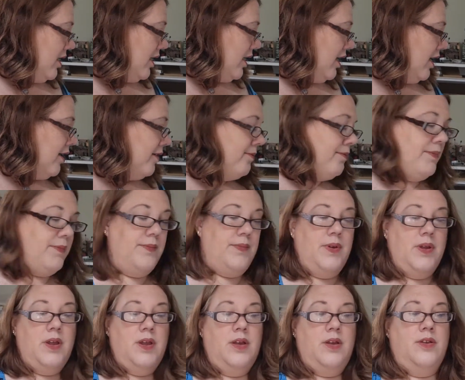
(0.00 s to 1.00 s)

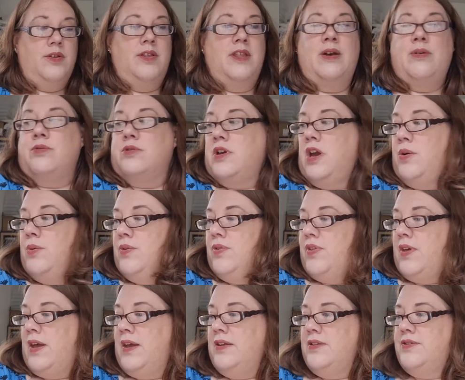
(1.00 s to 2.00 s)
So that will go with
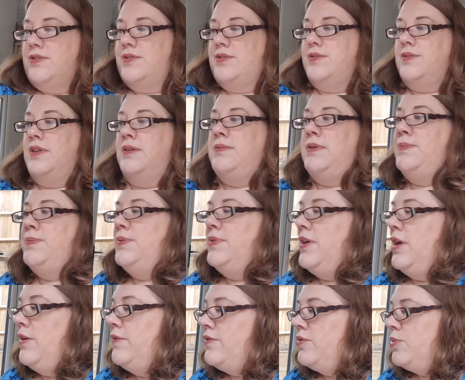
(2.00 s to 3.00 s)
that. I'll put
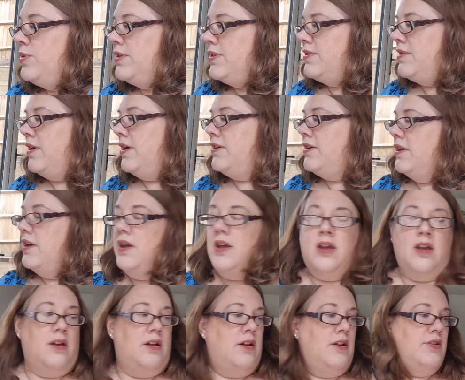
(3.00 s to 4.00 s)
that over to one side.
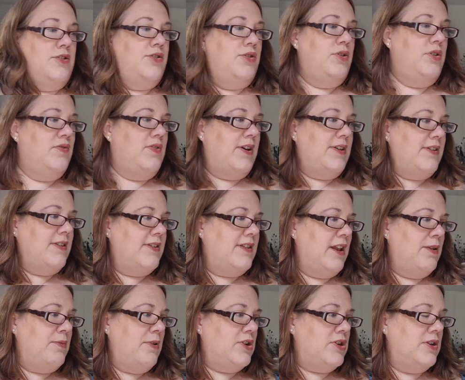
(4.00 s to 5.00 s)
I'll do the rest of the
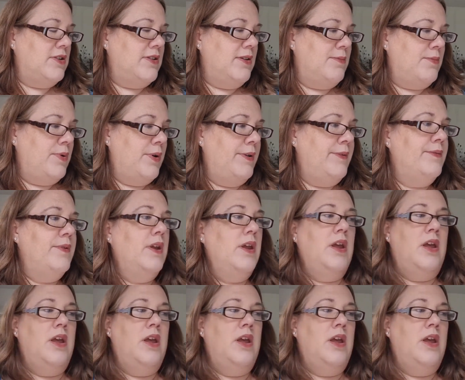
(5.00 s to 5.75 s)
celebration at some point.